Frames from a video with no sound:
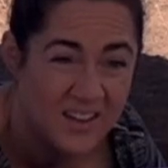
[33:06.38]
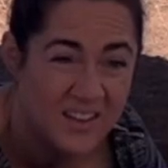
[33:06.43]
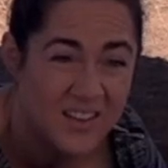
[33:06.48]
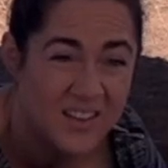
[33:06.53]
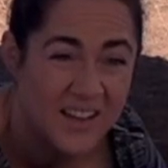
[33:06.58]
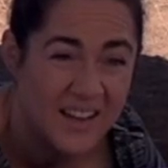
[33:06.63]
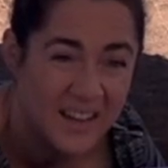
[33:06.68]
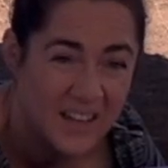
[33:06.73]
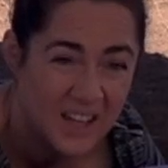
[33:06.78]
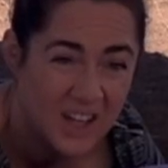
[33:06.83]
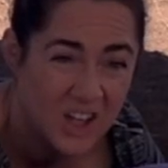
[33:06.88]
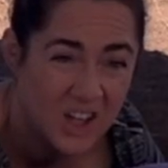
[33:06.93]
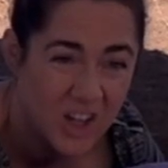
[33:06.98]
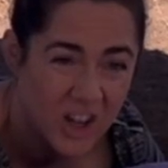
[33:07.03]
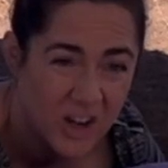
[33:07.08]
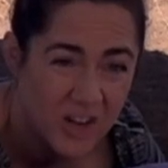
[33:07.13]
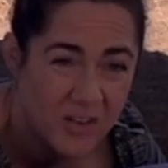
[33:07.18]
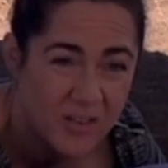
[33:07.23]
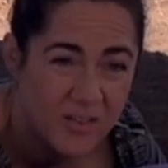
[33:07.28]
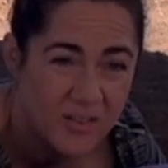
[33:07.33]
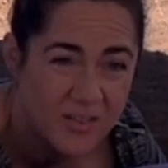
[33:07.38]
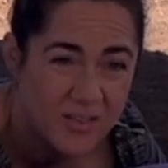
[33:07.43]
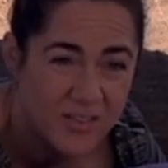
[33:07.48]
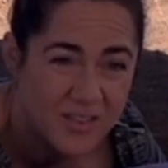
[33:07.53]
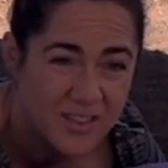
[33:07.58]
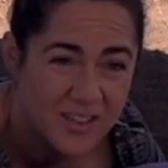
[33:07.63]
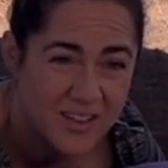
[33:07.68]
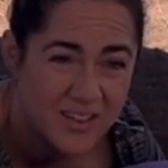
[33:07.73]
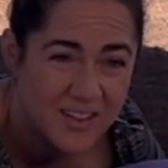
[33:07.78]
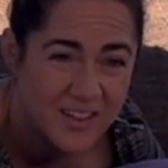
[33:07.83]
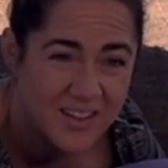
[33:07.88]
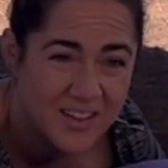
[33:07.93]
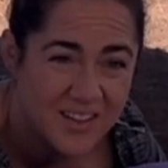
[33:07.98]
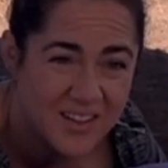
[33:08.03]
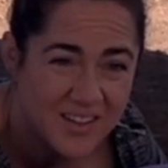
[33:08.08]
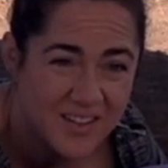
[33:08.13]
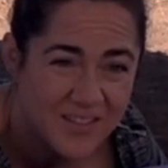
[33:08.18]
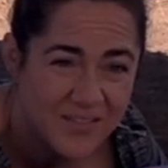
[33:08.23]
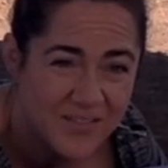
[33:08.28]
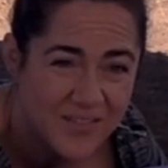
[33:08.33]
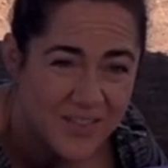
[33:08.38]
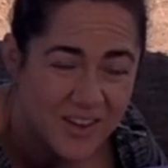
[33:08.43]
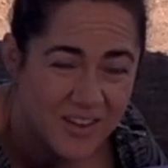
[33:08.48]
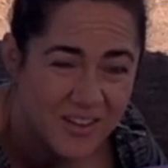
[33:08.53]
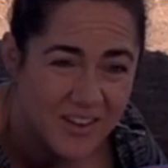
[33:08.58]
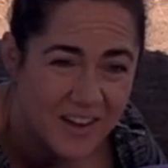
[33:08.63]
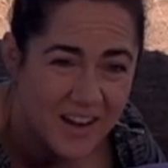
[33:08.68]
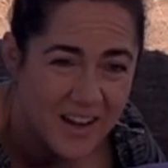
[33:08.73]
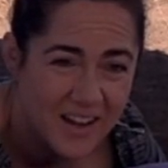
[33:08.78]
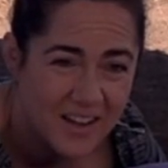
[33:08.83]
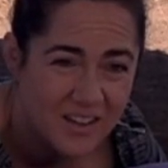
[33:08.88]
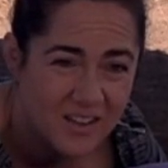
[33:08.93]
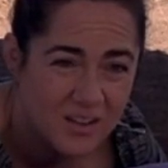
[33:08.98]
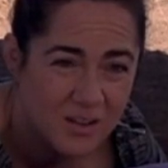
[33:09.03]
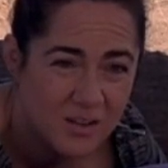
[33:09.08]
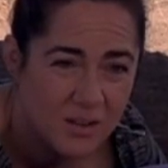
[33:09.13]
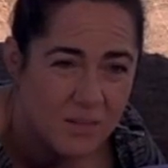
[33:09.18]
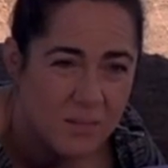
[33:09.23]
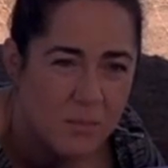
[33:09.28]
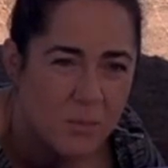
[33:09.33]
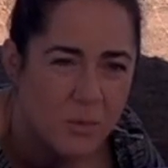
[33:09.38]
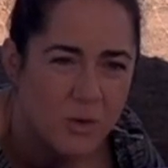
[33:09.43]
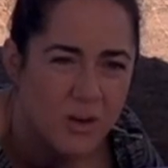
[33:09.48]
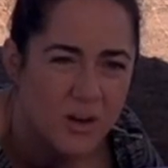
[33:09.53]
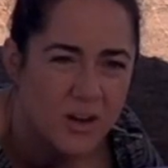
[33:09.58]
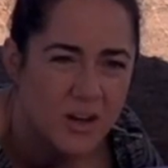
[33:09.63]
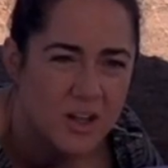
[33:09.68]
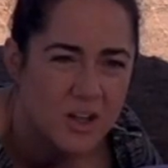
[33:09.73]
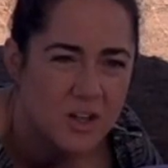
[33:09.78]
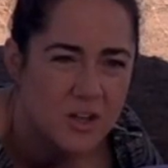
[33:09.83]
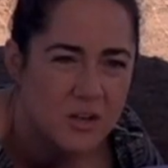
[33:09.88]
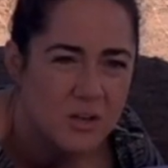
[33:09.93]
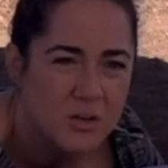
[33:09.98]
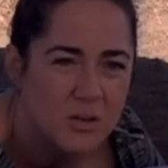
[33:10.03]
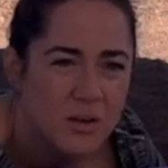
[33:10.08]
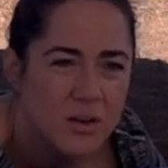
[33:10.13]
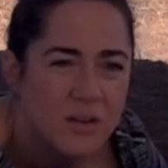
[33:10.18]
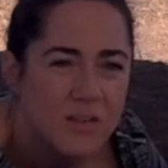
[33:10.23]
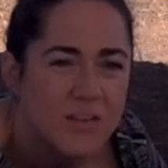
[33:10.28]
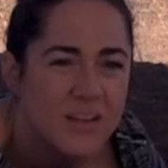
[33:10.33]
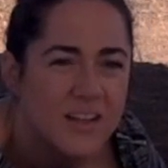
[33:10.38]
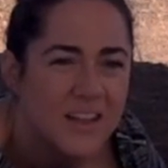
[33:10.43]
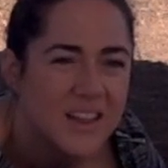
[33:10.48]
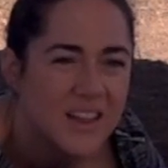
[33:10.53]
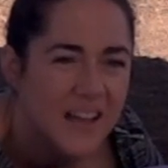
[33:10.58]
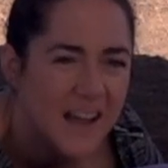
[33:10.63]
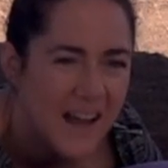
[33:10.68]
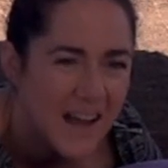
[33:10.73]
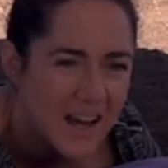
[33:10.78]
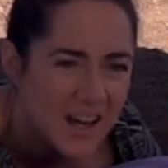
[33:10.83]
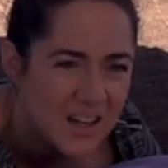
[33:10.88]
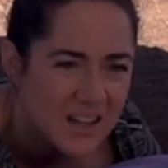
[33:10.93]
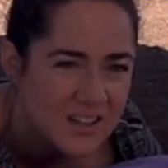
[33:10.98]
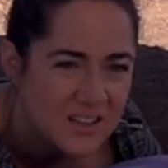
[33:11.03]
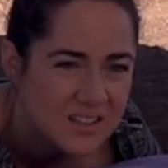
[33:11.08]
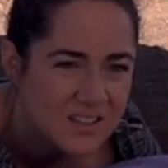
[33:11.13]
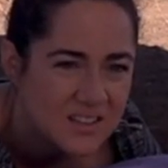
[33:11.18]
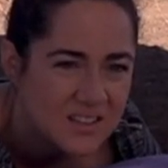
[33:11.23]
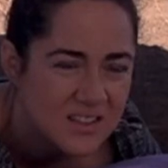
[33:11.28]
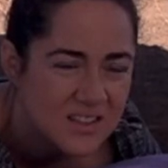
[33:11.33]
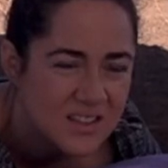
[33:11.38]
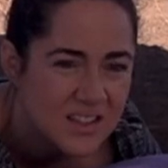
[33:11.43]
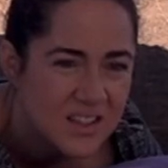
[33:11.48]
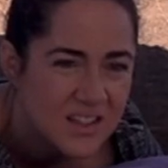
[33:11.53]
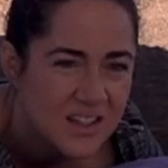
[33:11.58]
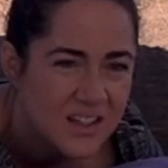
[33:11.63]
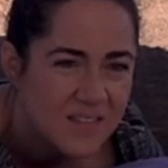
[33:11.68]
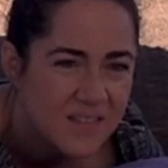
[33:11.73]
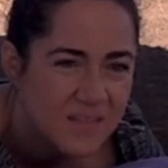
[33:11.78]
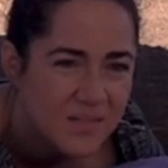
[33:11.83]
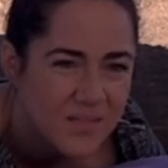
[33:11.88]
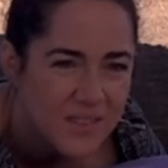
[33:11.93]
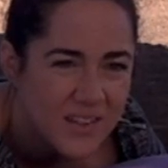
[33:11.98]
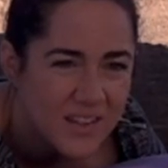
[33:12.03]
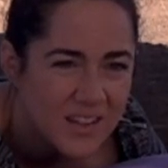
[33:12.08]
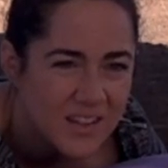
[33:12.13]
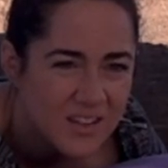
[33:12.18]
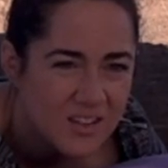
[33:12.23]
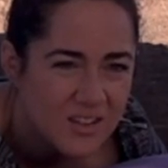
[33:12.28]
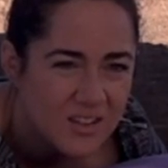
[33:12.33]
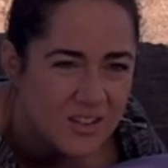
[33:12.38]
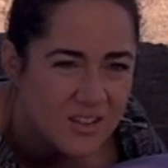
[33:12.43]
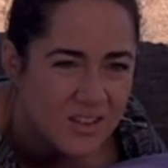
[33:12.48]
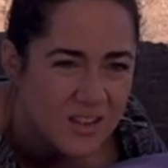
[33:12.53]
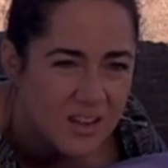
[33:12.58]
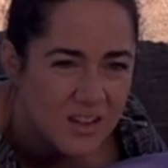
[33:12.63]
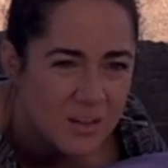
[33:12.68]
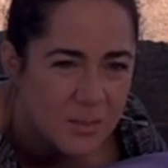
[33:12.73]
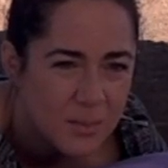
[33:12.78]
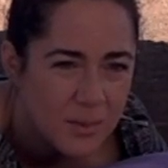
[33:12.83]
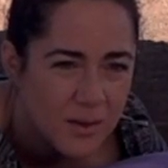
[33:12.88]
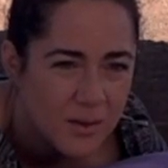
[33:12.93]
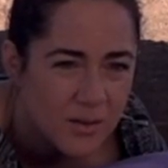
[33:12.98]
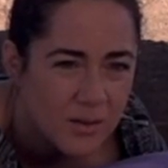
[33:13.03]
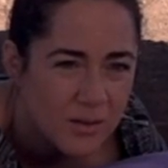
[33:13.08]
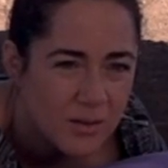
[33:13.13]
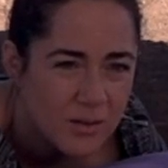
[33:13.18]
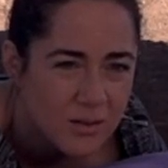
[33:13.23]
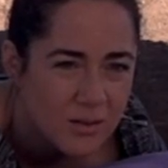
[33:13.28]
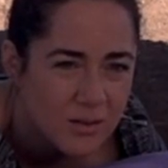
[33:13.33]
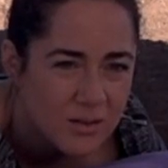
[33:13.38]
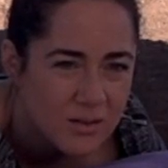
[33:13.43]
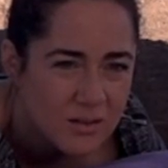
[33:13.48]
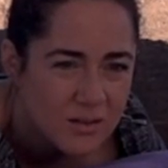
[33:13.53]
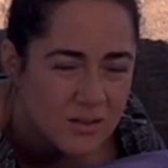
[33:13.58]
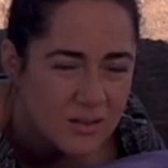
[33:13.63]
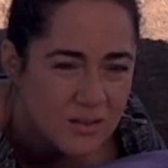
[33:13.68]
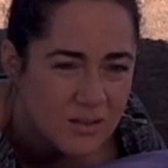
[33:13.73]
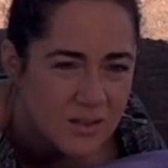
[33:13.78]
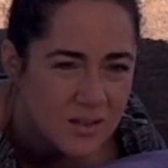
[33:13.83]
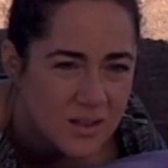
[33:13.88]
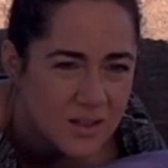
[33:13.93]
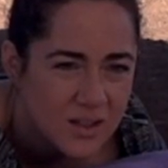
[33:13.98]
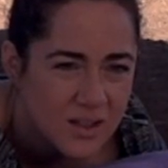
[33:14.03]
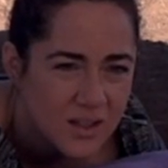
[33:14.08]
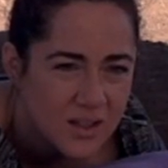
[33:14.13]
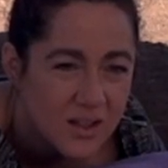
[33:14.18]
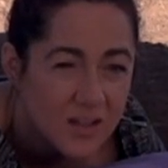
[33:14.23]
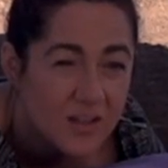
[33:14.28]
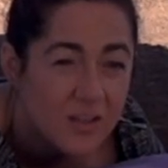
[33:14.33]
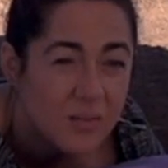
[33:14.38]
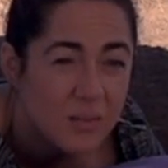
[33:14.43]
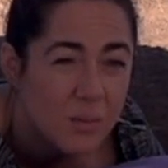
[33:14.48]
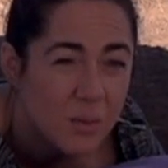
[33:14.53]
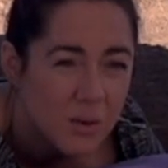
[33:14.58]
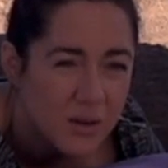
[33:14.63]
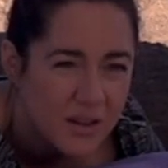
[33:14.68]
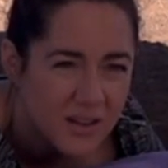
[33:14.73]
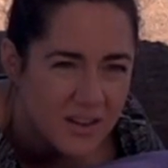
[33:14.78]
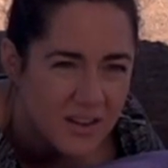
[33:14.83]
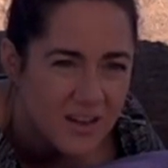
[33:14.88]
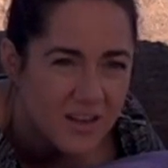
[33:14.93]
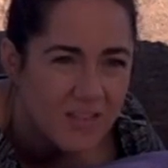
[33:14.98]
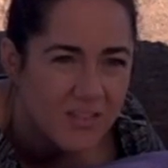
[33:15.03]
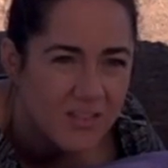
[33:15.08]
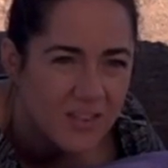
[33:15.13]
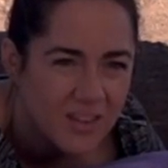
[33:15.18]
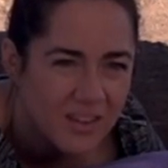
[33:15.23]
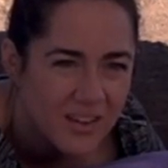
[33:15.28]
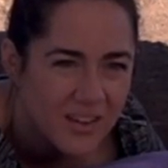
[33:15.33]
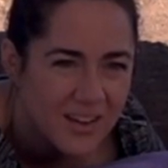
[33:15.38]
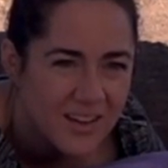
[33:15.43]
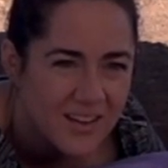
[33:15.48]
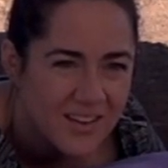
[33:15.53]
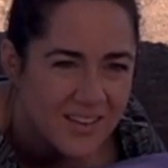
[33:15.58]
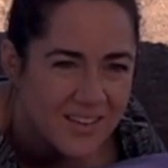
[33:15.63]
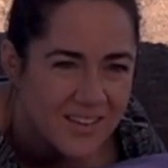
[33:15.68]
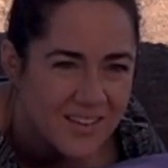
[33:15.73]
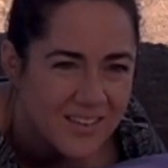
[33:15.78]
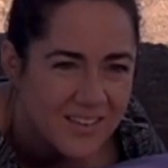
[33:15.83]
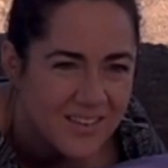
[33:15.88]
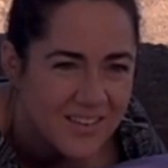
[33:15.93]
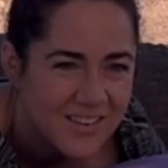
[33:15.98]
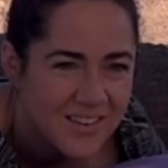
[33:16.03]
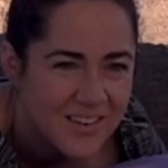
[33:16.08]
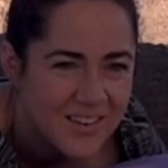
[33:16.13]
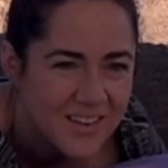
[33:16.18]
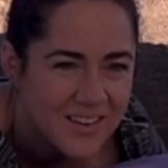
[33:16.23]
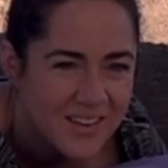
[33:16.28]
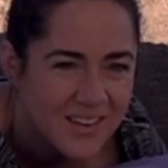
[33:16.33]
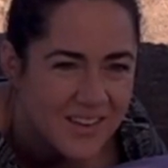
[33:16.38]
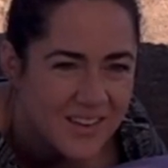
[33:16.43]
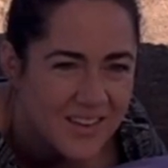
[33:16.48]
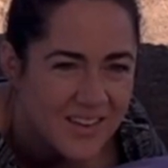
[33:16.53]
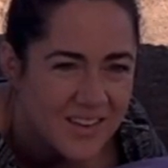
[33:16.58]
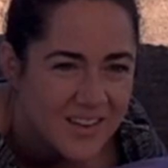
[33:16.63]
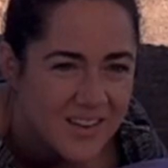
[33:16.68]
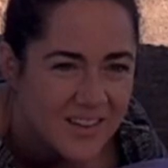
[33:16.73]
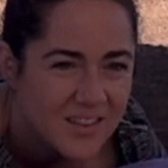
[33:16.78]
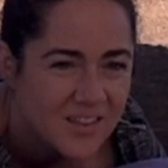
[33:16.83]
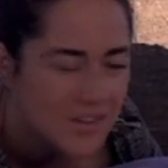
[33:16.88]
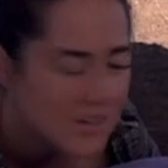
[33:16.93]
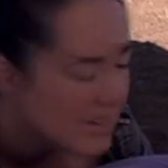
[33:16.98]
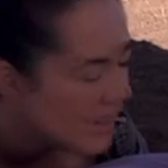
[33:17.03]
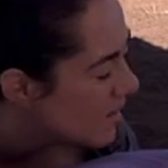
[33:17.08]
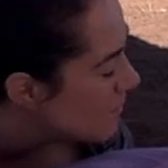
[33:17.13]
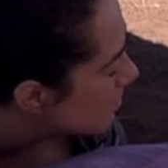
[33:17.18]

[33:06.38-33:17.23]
letting go. All right. So the more you relax into this pose, the more you're going to feel it. So keep